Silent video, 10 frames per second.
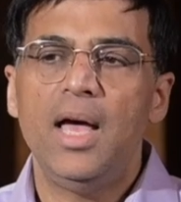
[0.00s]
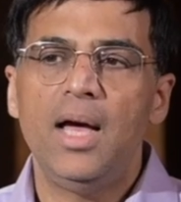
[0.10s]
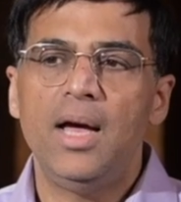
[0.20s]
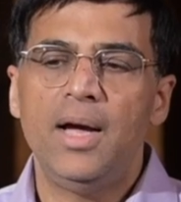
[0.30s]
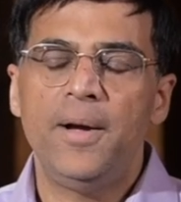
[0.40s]

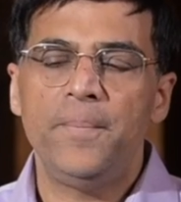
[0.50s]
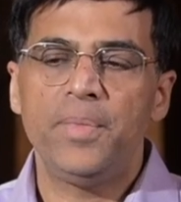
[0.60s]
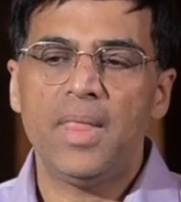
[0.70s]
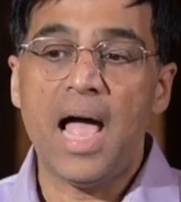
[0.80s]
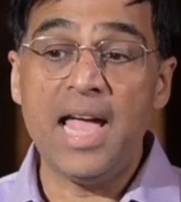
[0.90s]

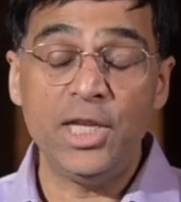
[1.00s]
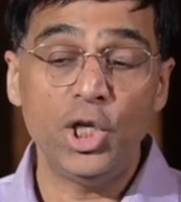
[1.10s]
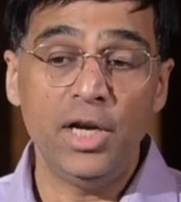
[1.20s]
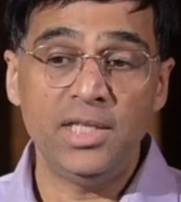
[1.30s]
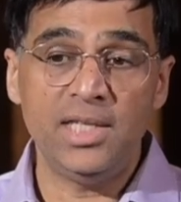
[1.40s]
I
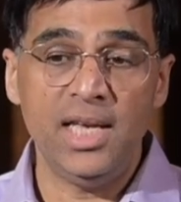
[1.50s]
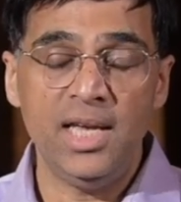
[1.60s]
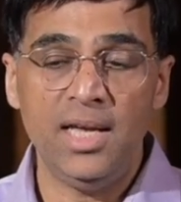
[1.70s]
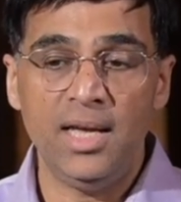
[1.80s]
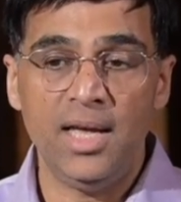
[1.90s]
enjoyed
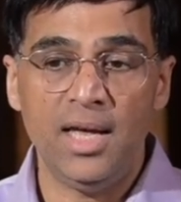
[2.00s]
seeing